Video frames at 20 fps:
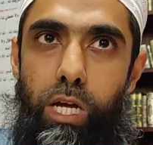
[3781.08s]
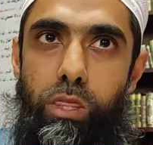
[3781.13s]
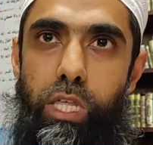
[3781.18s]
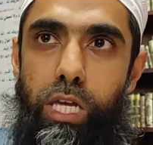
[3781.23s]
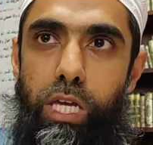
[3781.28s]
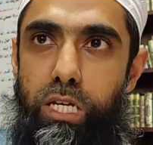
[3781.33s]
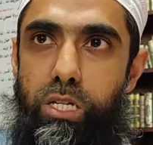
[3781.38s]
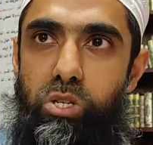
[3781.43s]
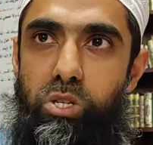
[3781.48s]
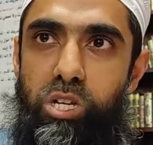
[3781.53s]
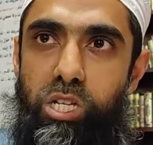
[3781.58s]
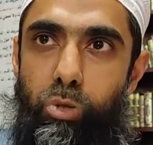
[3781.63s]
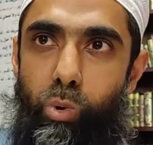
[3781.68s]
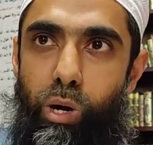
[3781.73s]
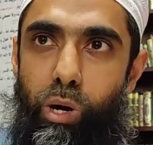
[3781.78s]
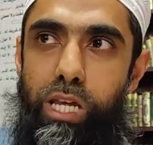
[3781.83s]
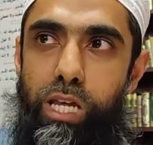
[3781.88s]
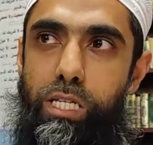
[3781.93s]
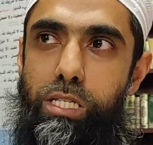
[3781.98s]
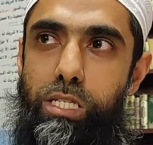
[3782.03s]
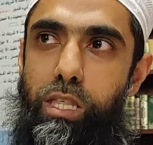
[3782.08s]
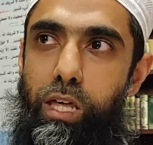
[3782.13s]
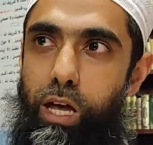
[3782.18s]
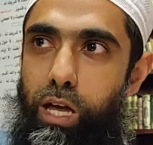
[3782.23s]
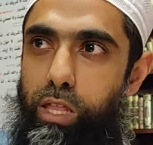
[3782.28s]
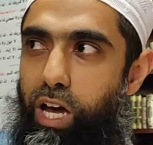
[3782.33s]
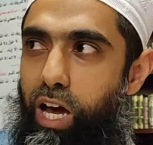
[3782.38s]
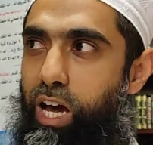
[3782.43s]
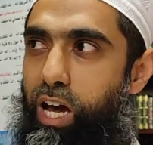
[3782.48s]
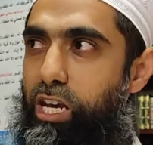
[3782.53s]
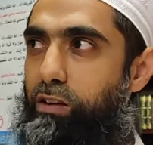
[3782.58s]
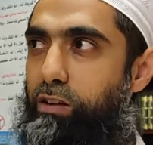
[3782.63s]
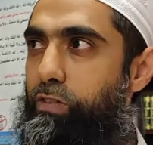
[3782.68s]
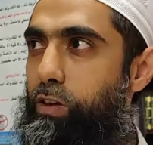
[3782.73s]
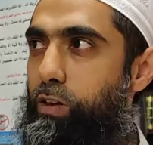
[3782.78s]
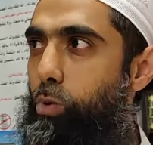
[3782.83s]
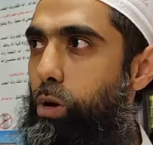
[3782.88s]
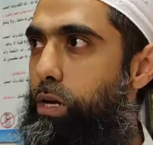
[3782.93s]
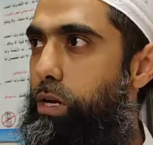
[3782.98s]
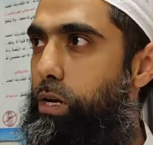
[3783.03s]
The easiest one is the
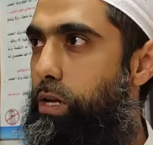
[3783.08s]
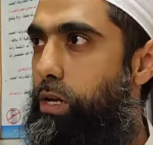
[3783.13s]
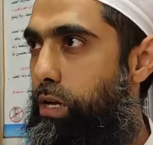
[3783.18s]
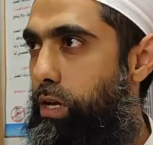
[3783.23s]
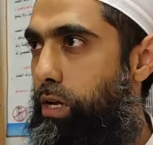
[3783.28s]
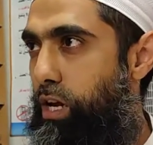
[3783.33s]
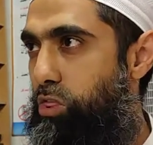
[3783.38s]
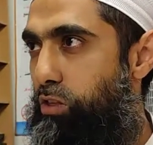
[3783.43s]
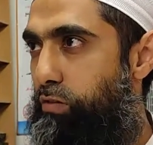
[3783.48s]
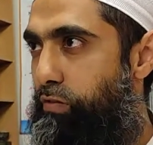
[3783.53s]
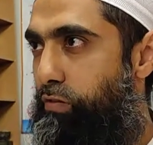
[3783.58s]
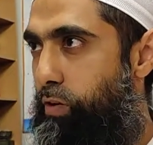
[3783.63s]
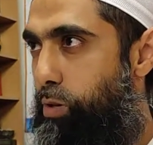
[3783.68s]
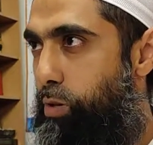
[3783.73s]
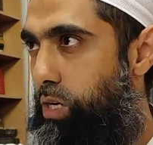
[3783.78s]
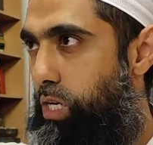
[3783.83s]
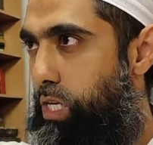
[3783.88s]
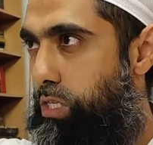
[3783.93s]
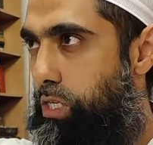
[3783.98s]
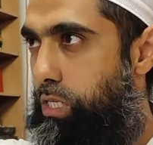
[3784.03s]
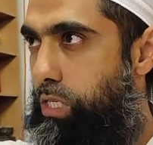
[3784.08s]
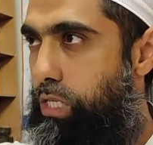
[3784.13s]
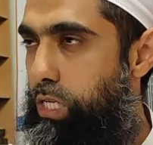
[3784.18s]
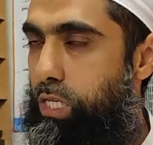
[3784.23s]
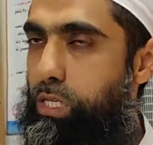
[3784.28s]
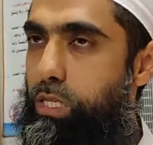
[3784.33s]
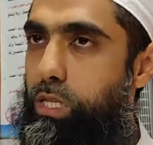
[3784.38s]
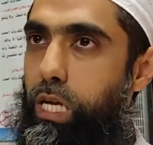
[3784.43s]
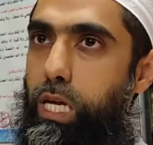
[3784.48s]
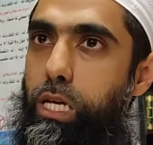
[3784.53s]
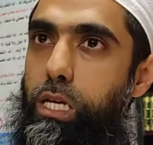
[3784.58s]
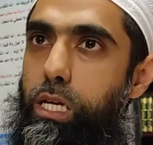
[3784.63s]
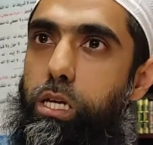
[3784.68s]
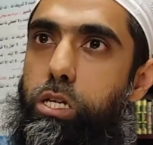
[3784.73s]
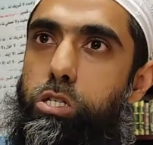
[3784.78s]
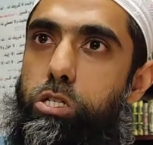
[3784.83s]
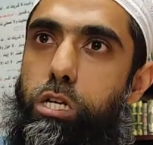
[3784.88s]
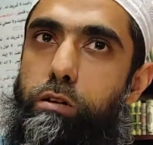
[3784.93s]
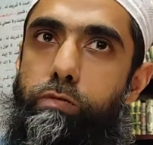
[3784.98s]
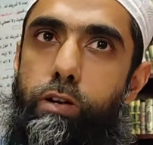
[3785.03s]
Hanafi one, and the further distance is the
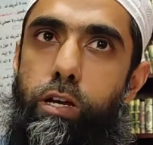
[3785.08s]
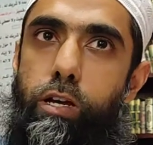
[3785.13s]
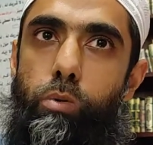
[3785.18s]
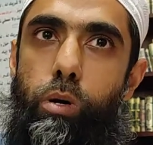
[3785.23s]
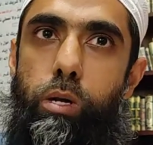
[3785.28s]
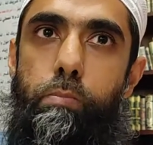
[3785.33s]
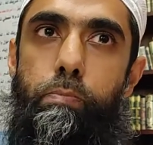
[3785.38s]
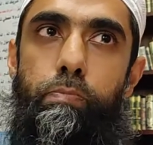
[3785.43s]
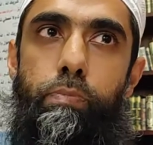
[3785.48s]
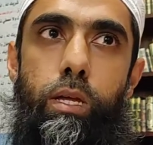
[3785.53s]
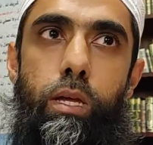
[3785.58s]
Shafi'i one.